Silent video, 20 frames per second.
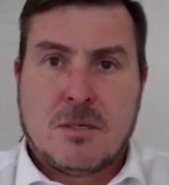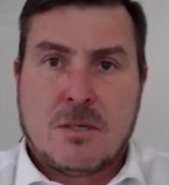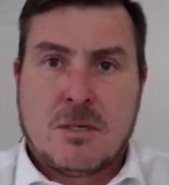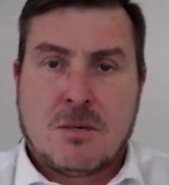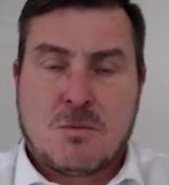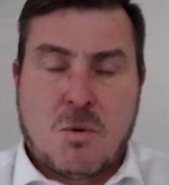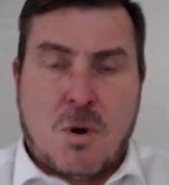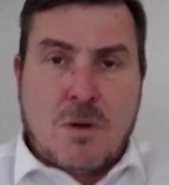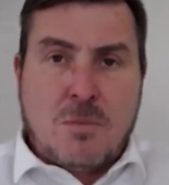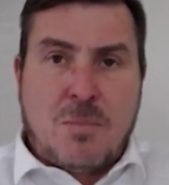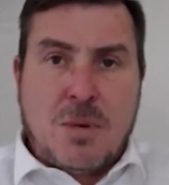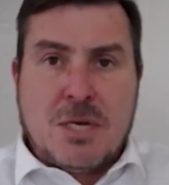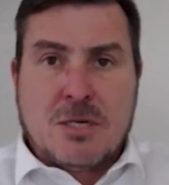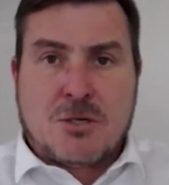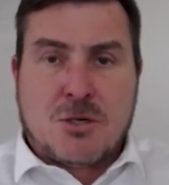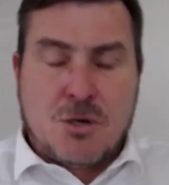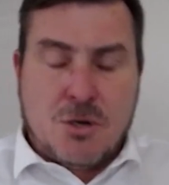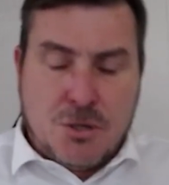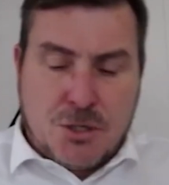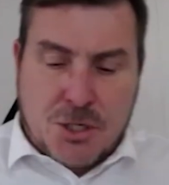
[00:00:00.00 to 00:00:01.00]
Won't be a
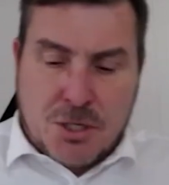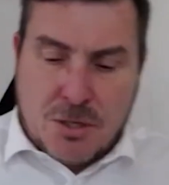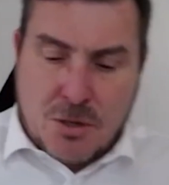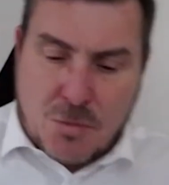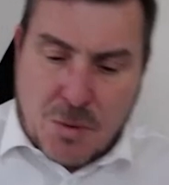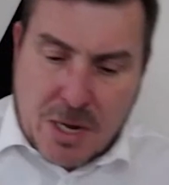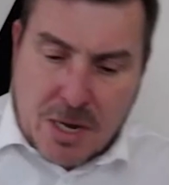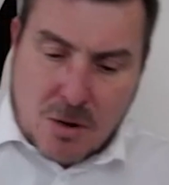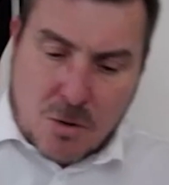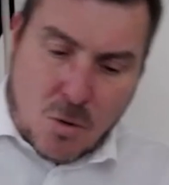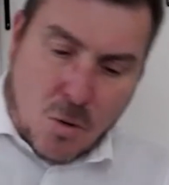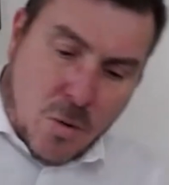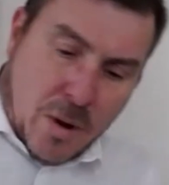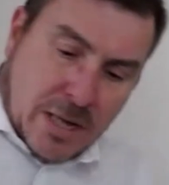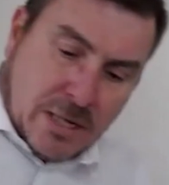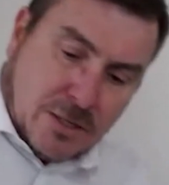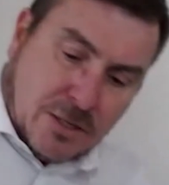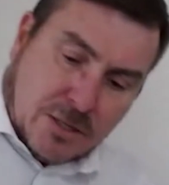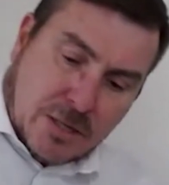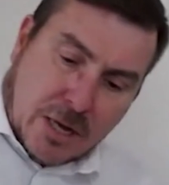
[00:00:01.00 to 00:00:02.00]
solution that we can
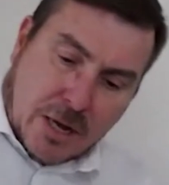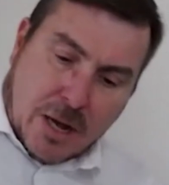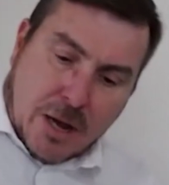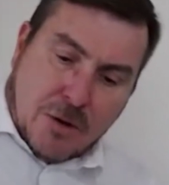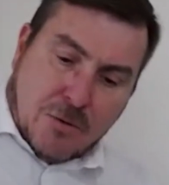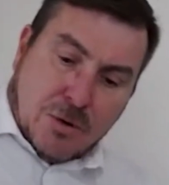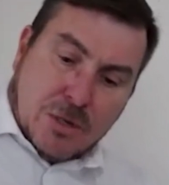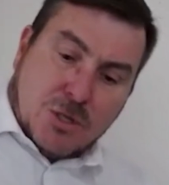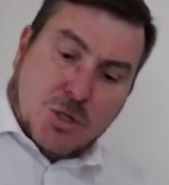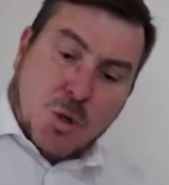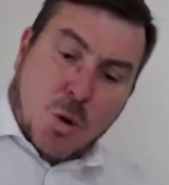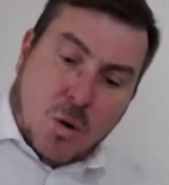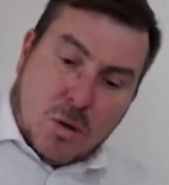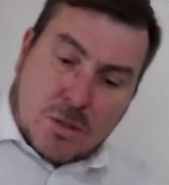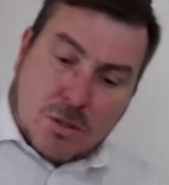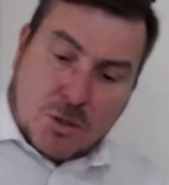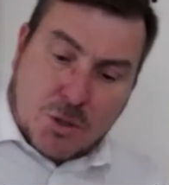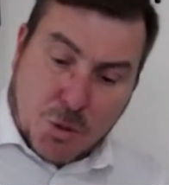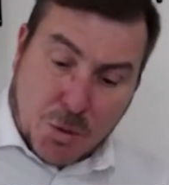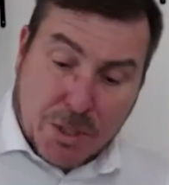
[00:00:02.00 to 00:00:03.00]
always
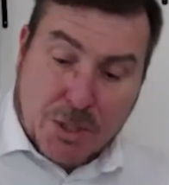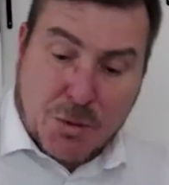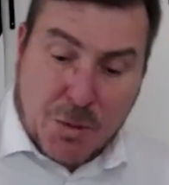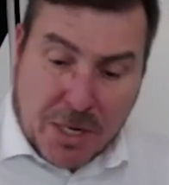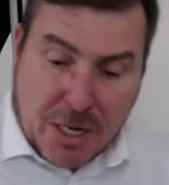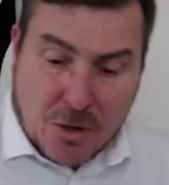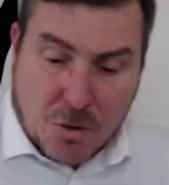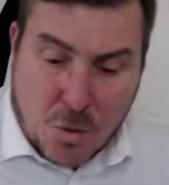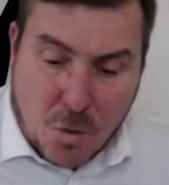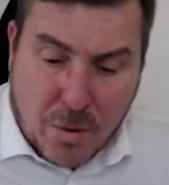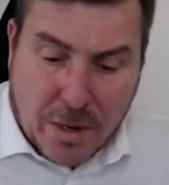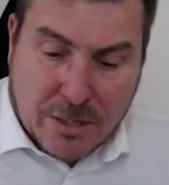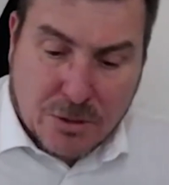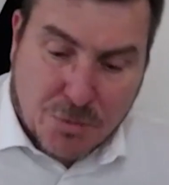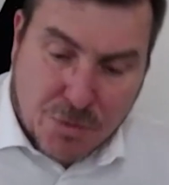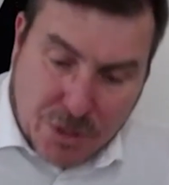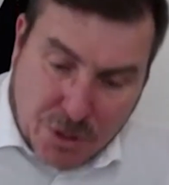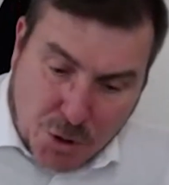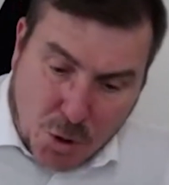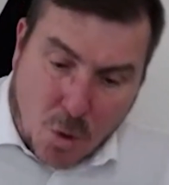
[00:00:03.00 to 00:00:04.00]
to which we can always
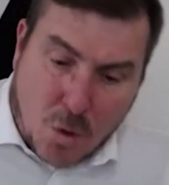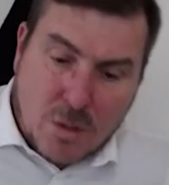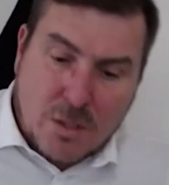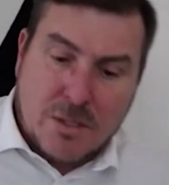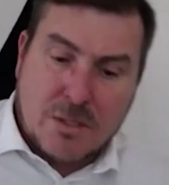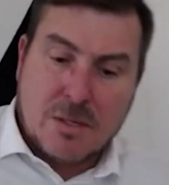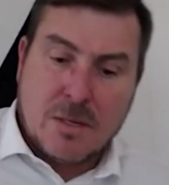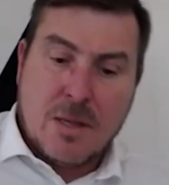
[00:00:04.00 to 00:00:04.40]
resort,